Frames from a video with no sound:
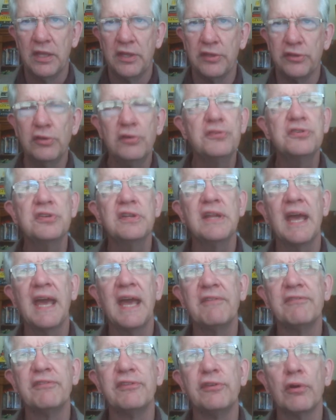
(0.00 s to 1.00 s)
You should
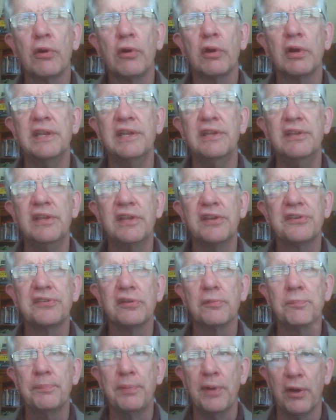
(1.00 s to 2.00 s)
have your
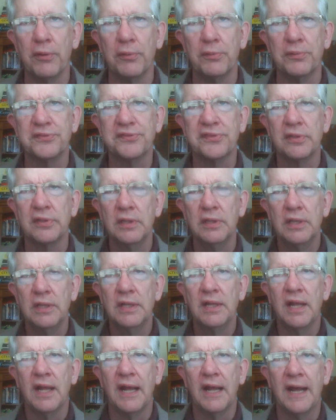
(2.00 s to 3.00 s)
initial post
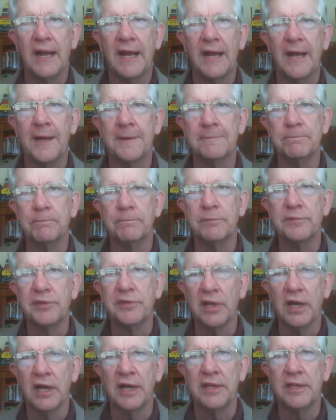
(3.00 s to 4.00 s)

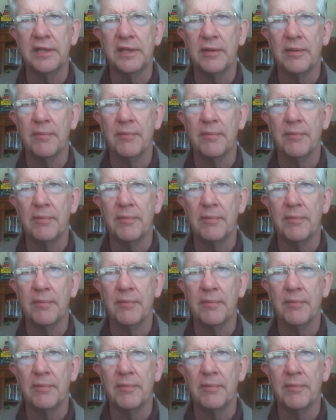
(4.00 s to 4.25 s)
done